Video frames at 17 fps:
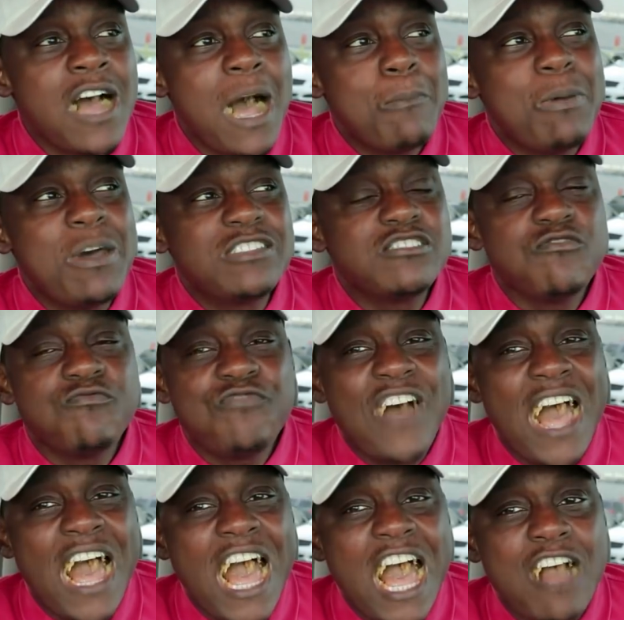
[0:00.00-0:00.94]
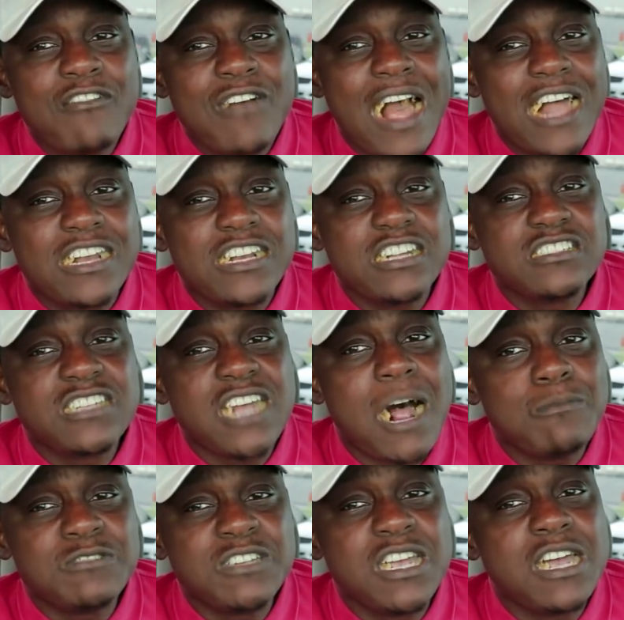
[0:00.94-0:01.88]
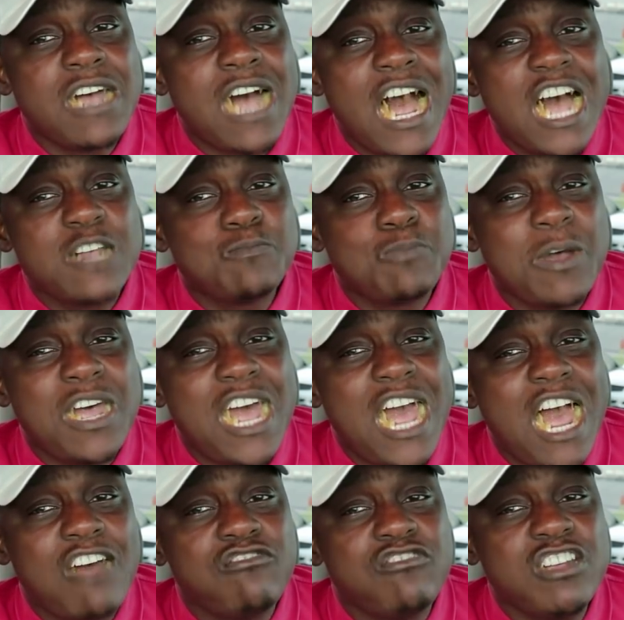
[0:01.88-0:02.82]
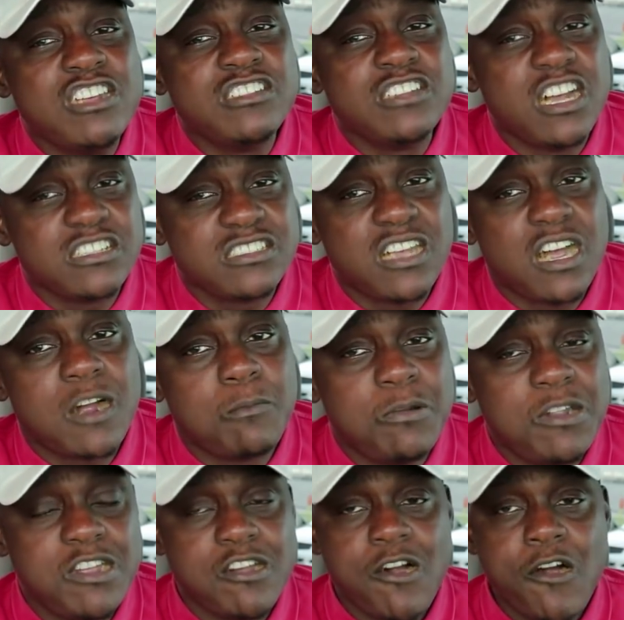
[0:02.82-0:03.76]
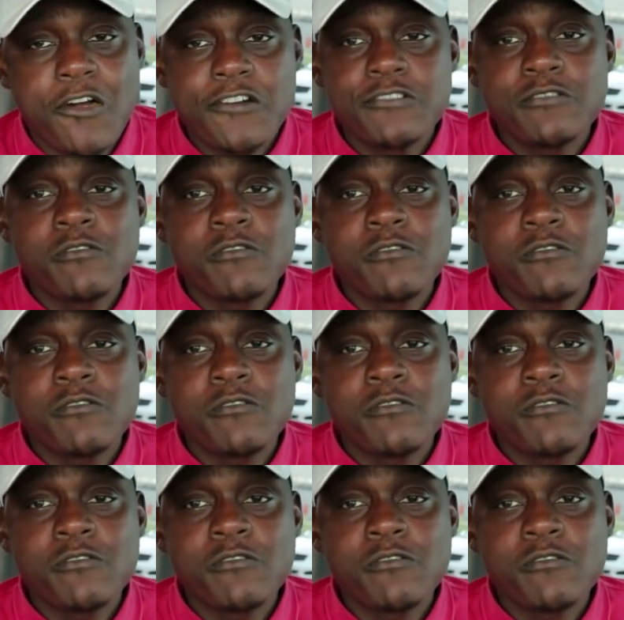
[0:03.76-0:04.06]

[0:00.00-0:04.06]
I bet you five out of the top ten highest paid athletes are soccer players.